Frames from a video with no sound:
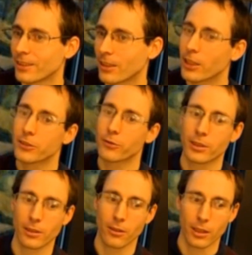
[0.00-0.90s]
I
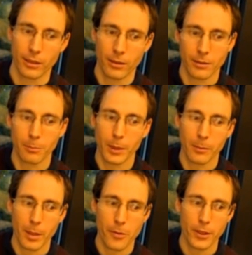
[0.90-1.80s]
switched a lot.
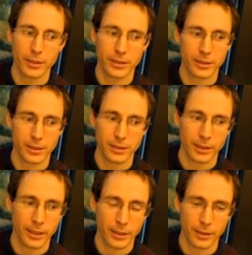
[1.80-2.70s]
My thesis at
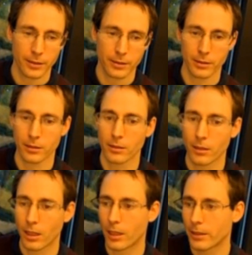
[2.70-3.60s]
the end did
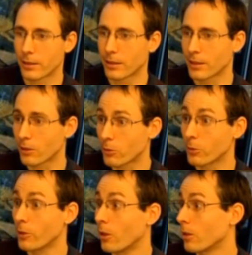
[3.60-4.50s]
not
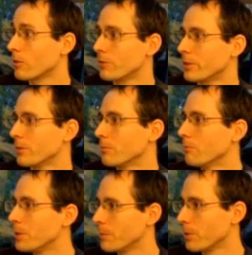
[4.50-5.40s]
include all of the
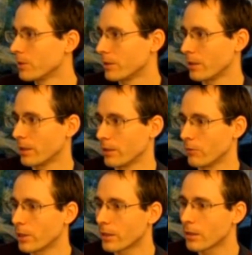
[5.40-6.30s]
papers that I
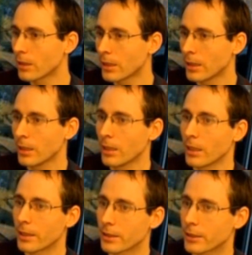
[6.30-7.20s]
had written.
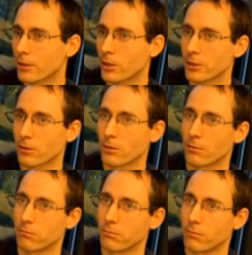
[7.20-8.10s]
And that's
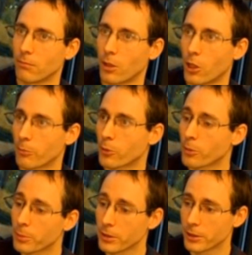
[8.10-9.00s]
also on
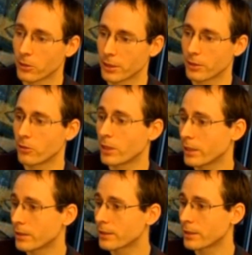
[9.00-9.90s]
purpose. So in the
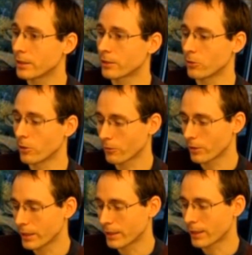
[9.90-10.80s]
United States, you don't
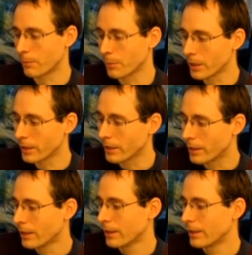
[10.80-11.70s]
really come
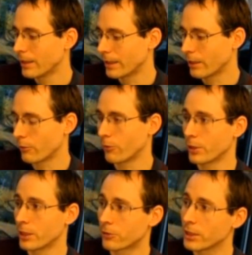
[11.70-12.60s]
in and have a
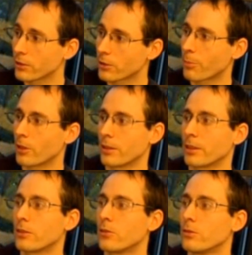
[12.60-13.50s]
fixed research
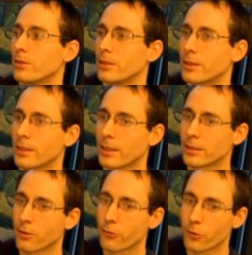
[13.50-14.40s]
project. It
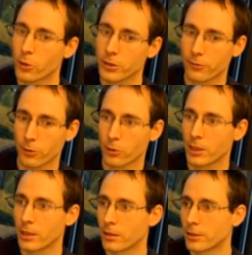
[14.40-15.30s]
takes the first few
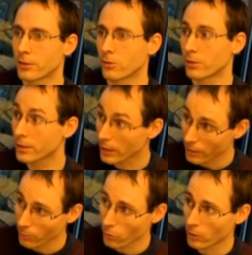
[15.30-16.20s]
years to
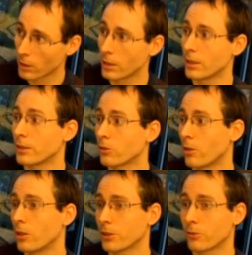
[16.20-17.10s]
study more and
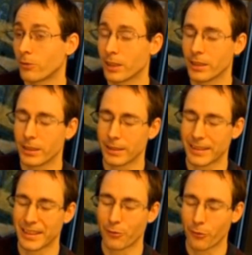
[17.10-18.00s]
to also really
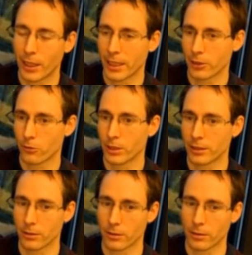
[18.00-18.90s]
define your
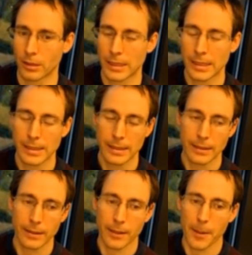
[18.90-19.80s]
research.
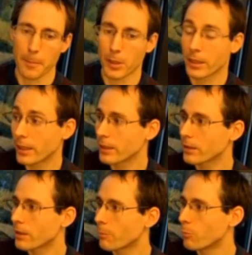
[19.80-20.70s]
And I
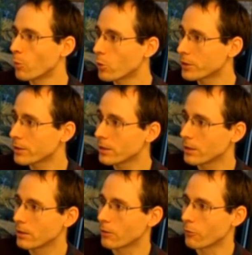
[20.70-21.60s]
ended up
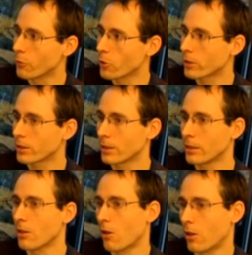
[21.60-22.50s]
mostly working
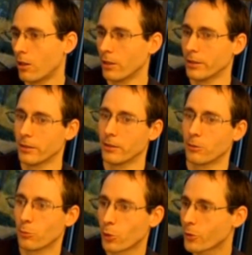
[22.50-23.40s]
on
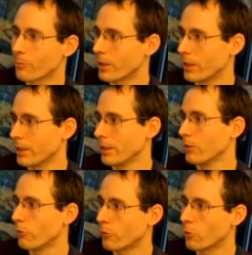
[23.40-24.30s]
motion planning
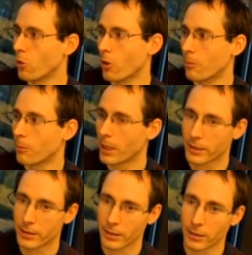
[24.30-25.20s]
for
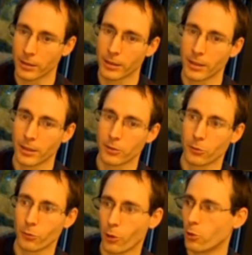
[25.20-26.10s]

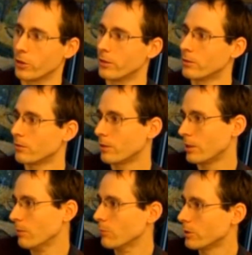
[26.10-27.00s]
multi-drone
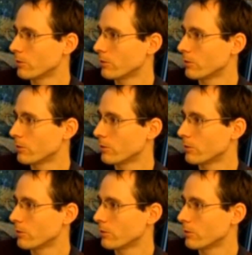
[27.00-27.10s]
teams.